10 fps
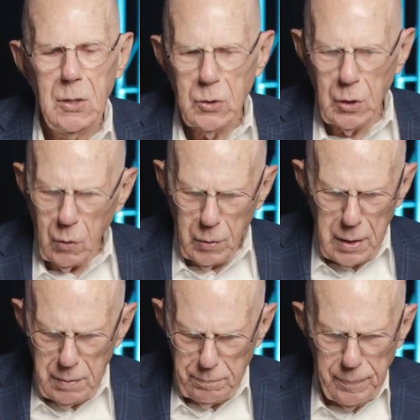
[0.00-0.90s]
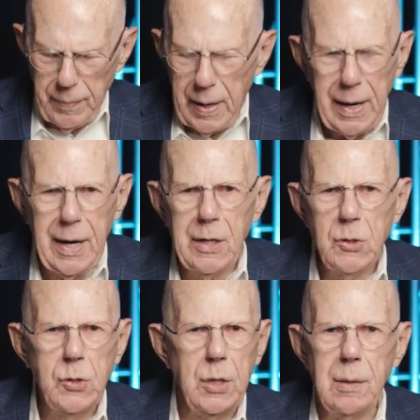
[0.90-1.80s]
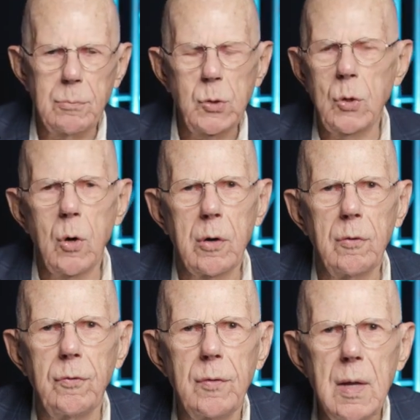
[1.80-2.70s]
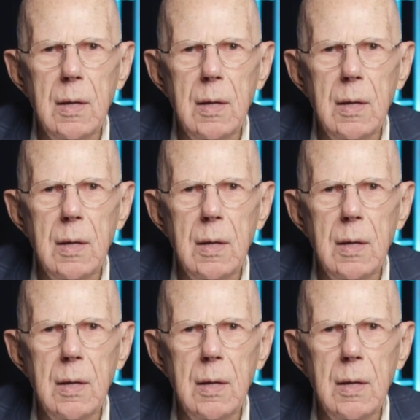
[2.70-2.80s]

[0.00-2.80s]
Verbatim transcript: so he had some sort of